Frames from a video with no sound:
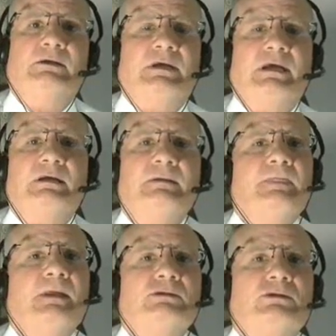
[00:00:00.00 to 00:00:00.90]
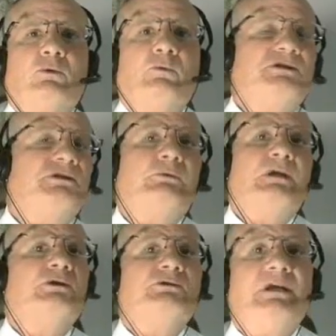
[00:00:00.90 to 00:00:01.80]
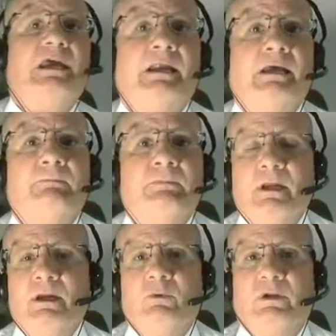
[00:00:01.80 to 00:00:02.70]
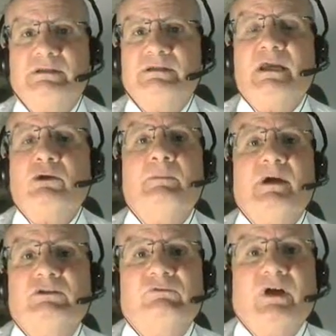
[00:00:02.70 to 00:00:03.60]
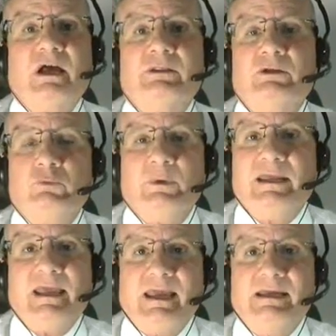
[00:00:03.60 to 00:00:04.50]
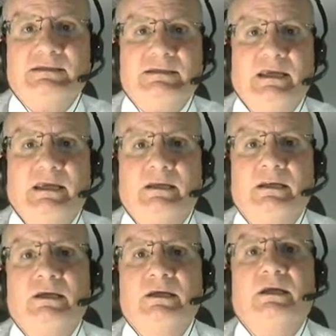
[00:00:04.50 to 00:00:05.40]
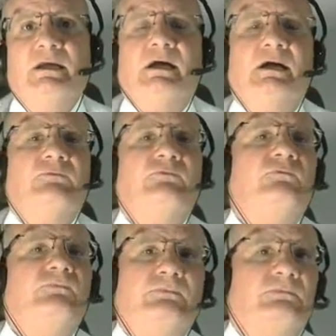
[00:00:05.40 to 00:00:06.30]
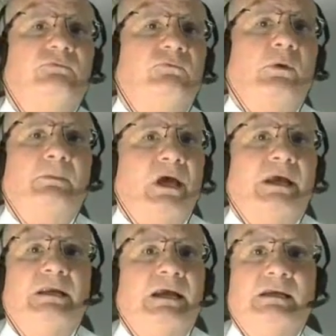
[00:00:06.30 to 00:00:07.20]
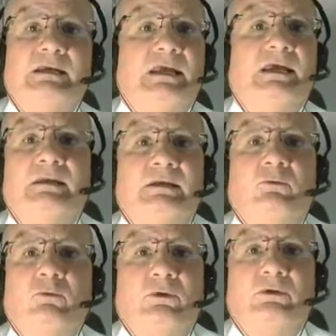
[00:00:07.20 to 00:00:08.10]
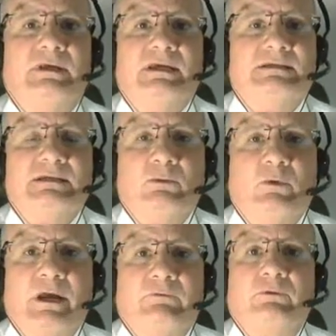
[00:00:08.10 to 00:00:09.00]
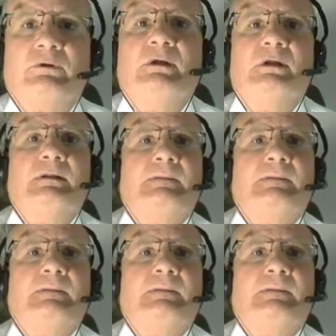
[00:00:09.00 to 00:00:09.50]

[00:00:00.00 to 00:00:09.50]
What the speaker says: Okay, so which 3 years do you add up? Well, let's say you're about to file the 2018 Form 990N or EZ, whatever.